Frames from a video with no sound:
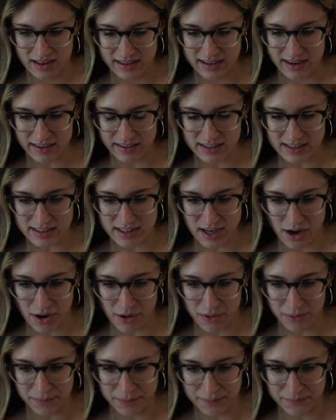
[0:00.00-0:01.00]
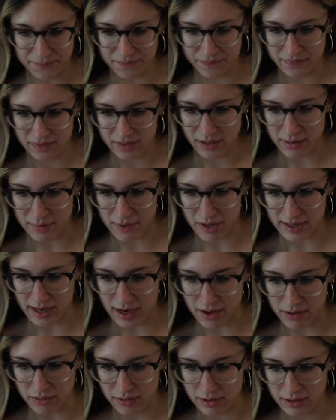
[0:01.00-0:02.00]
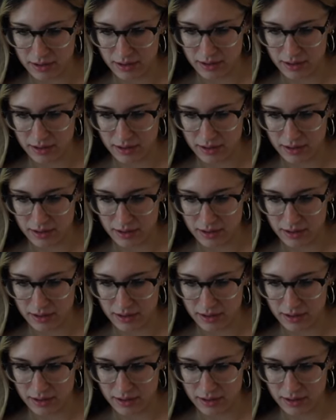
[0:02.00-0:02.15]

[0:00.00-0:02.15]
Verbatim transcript: Yeah, let's go. Come on now.